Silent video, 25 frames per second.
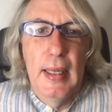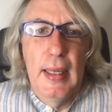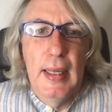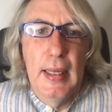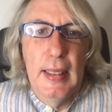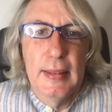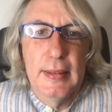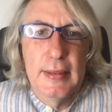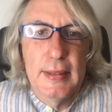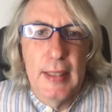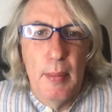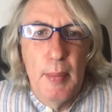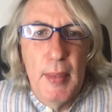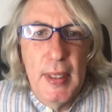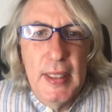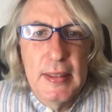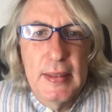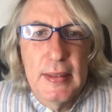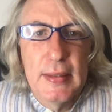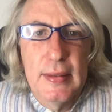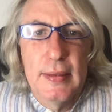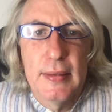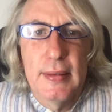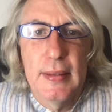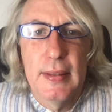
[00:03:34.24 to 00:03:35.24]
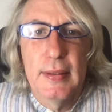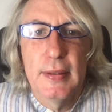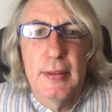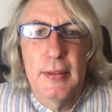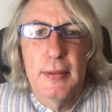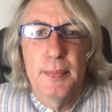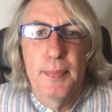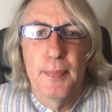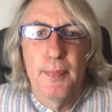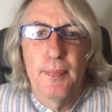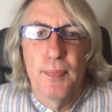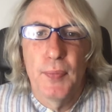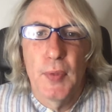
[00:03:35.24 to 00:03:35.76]
In some instances,
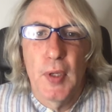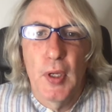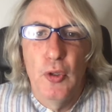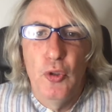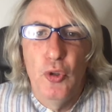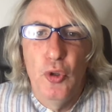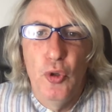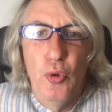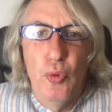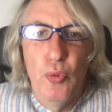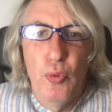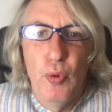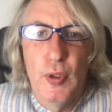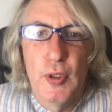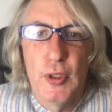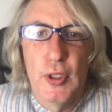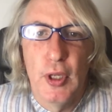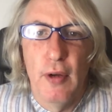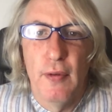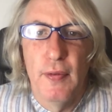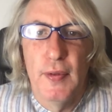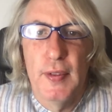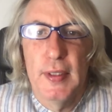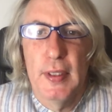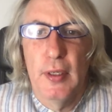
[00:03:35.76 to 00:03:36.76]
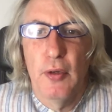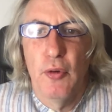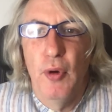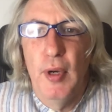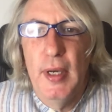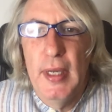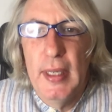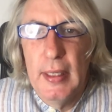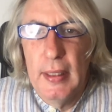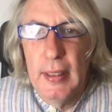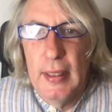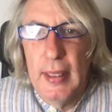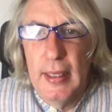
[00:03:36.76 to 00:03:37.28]
New Roots offers a
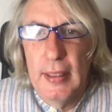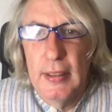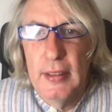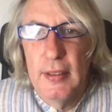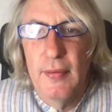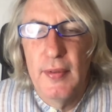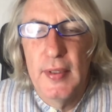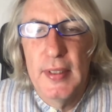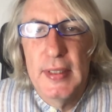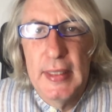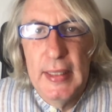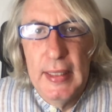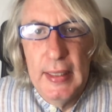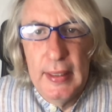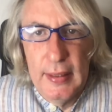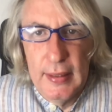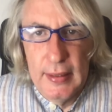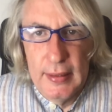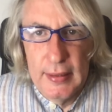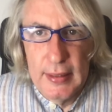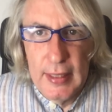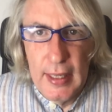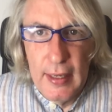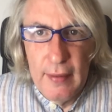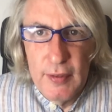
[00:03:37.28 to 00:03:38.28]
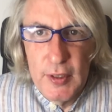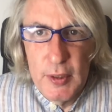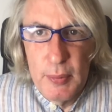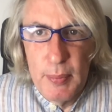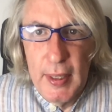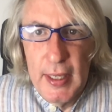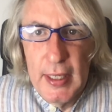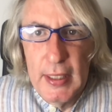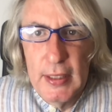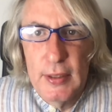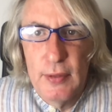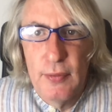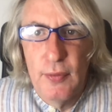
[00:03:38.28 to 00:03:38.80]
critical activity and a safe
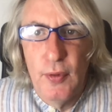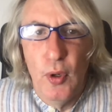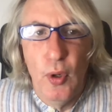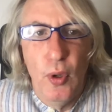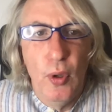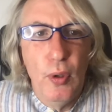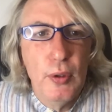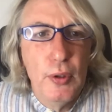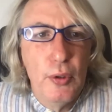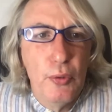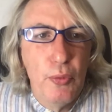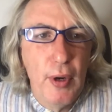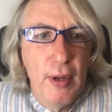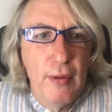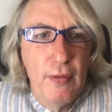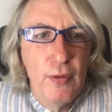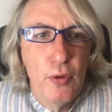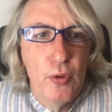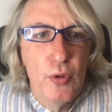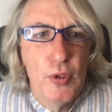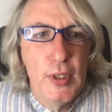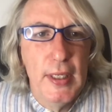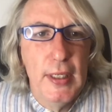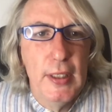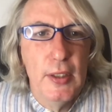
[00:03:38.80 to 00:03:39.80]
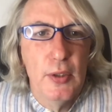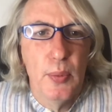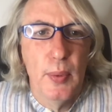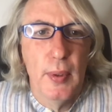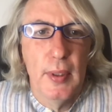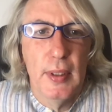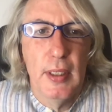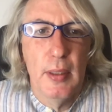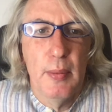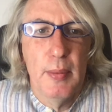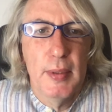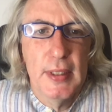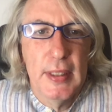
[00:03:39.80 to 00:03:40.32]
space for older refugees with
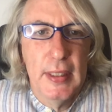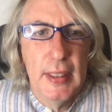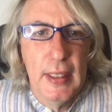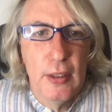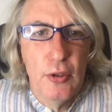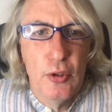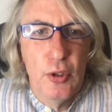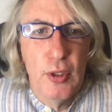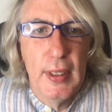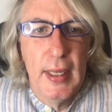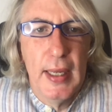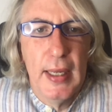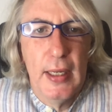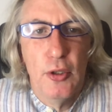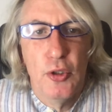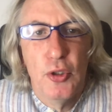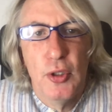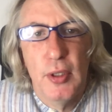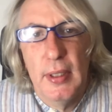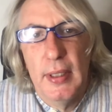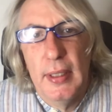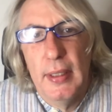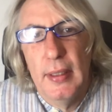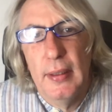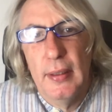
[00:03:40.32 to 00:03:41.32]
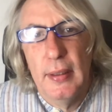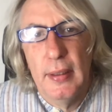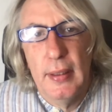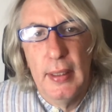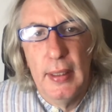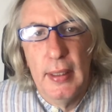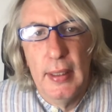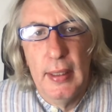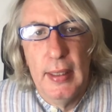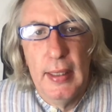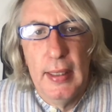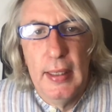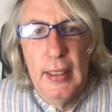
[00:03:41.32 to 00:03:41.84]
limited education and
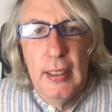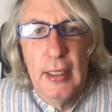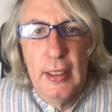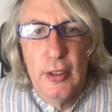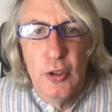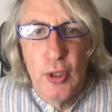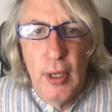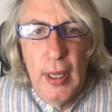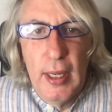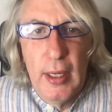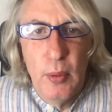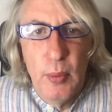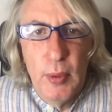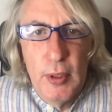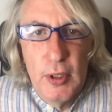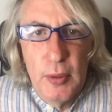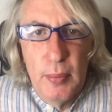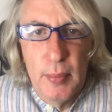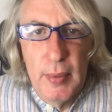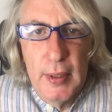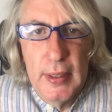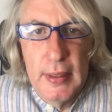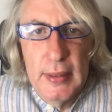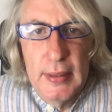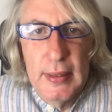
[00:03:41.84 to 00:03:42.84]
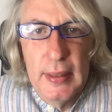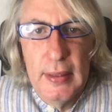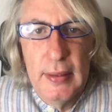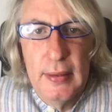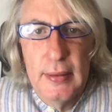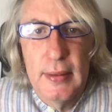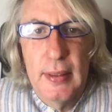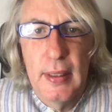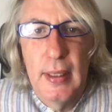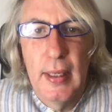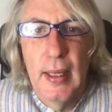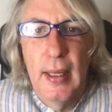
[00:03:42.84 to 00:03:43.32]
uh, English language abilities,